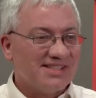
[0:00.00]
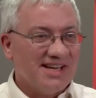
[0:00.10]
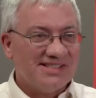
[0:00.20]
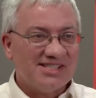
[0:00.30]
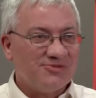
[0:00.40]

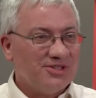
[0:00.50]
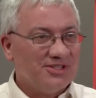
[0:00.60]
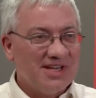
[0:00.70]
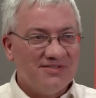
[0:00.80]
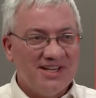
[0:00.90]
sizes, we
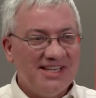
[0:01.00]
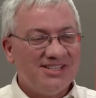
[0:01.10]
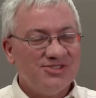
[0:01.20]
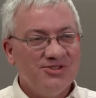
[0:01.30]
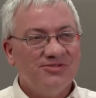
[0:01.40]
don't have any
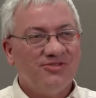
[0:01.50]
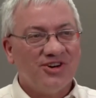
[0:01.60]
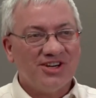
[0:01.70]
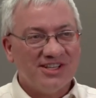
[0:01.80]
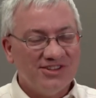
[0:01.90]
two to
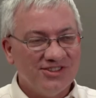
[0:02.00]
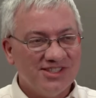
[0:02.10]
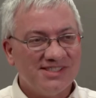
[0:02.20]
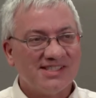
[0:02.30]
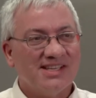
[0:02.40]

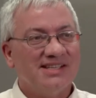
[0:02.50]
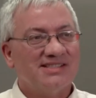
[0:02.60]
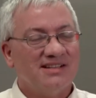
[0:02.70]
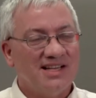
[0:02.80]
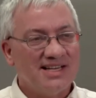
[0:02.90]
400 size
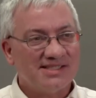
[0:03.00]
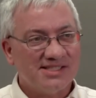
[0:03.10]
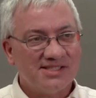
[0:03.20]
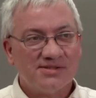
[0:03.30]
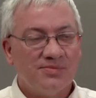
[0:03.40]

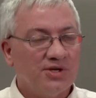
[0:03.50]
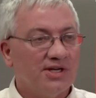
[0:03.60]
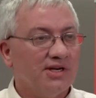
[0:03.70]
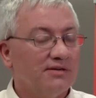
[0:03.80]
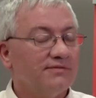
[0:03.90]
classes, but
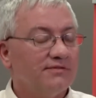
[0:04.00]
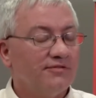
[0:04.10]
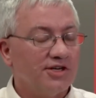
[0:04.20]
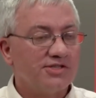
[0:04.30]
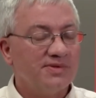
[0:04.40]
our
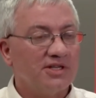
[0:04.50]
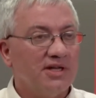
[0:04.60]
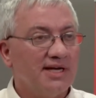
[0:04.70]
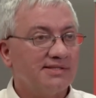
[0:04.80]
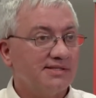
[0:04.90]
freshman
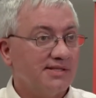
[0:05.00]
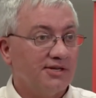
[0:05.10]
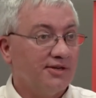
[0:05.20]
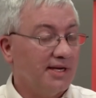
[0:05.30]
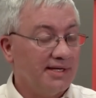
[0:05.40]
classes
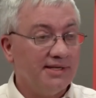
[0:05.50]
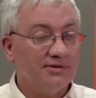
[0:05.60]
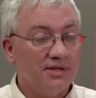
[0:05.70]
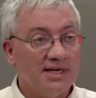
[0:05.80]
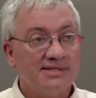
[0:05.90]
are 90
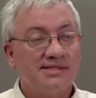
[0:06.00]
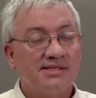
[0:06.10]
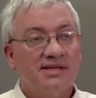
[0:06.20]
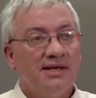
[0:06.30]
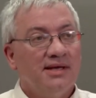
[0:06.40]
or less,
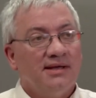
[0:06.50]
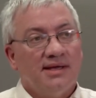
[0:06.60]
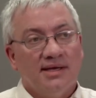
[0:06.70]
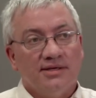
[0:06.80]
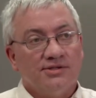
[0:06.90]
and